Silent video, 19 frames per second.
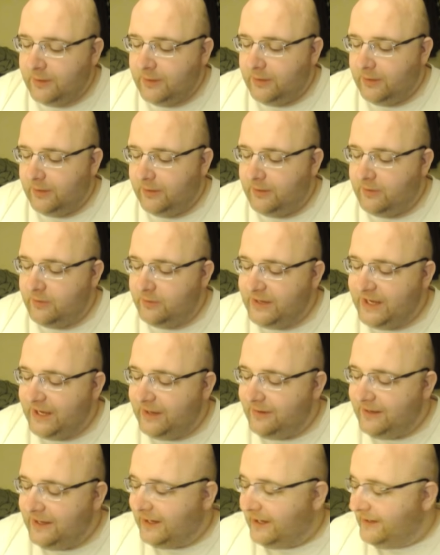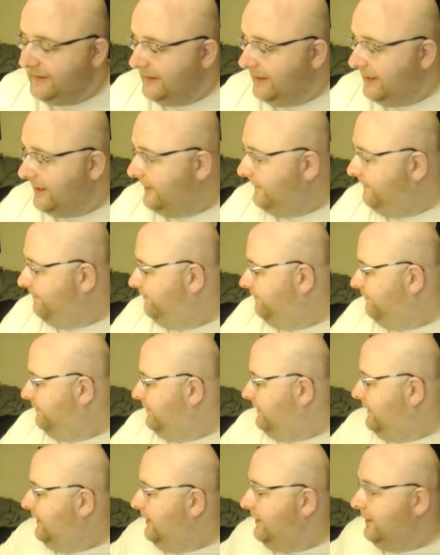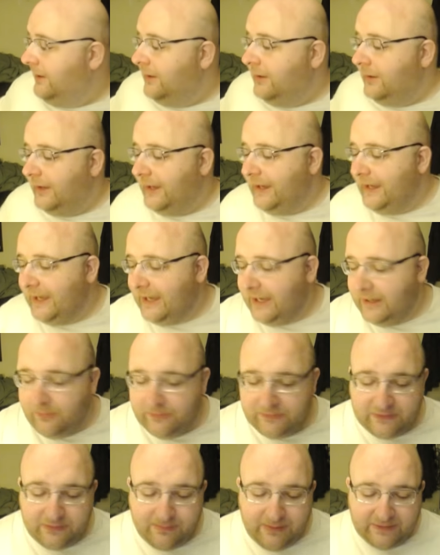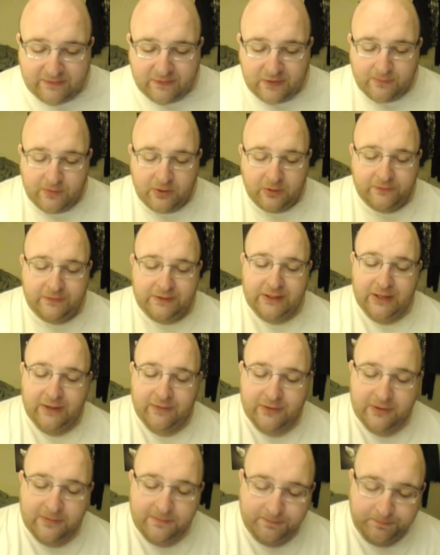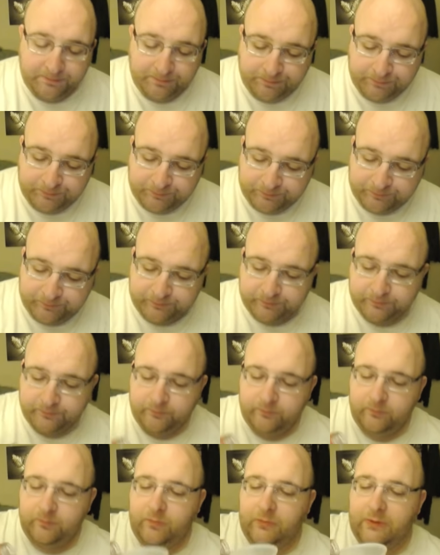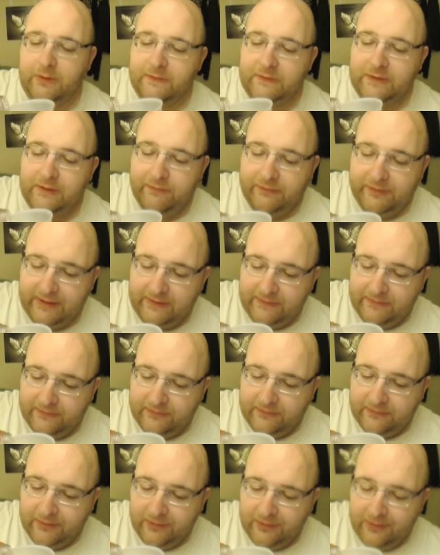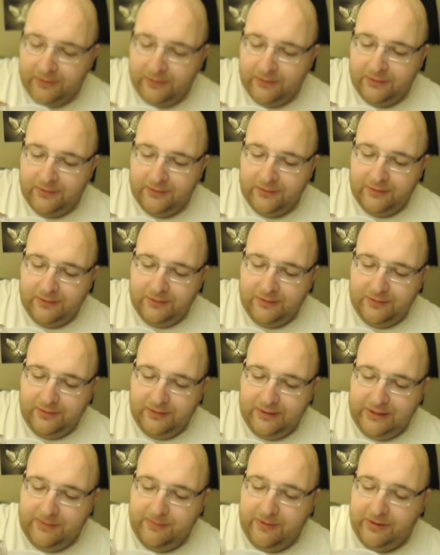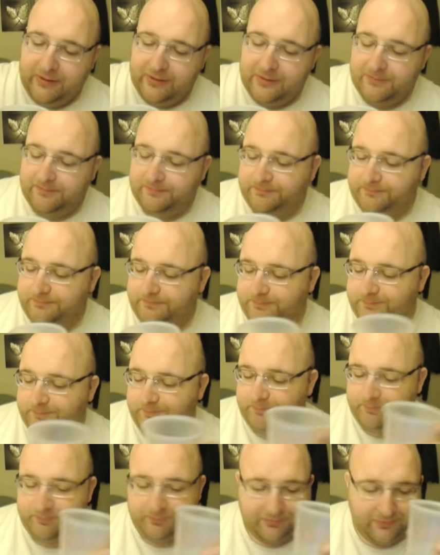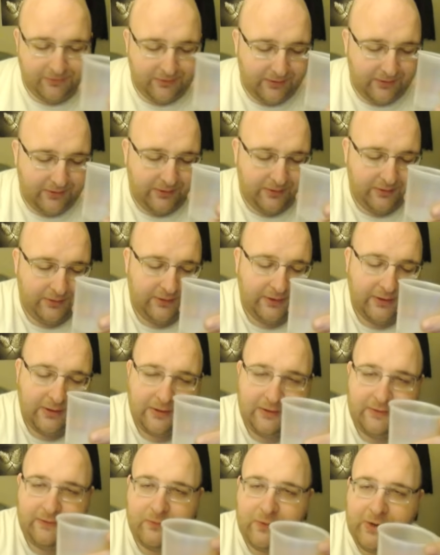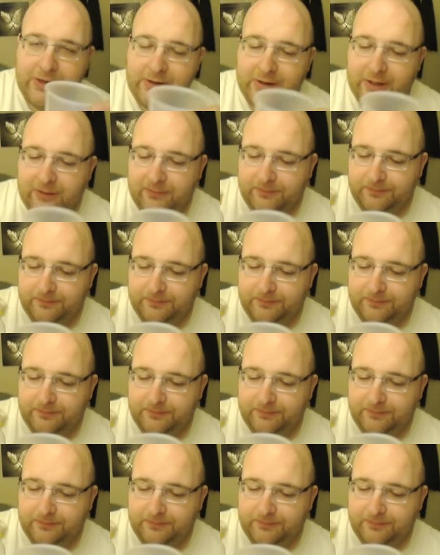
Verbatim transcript: Another neat, neat idea I had was to mix them all together. Let's see if it tastes any better. Because why not?